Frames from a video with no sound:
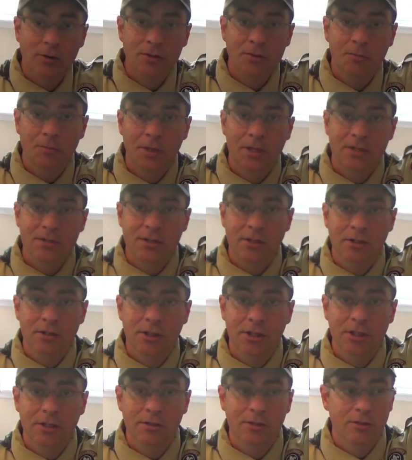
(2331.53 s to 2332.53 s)
is
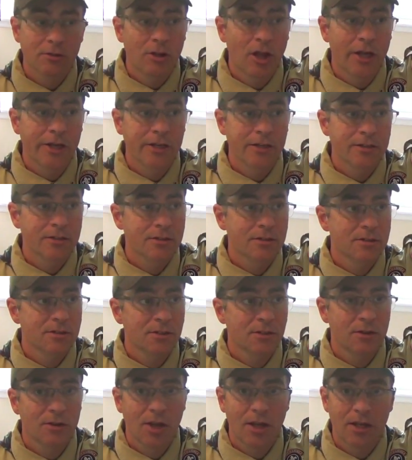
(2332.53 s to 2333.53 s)
basically the lightest
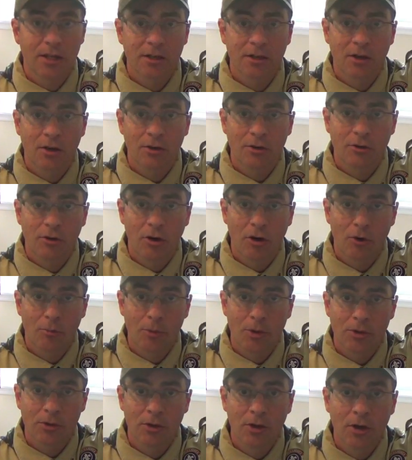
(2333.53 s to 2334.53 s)
synthetic Under
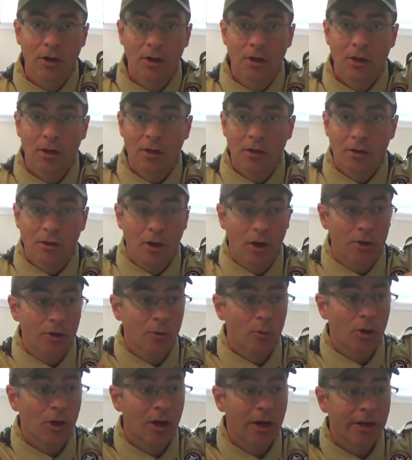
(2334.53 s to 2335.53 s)
Armour
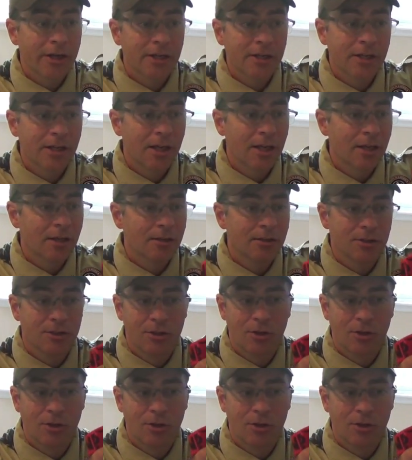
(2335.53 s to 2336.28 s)
underwear I could get.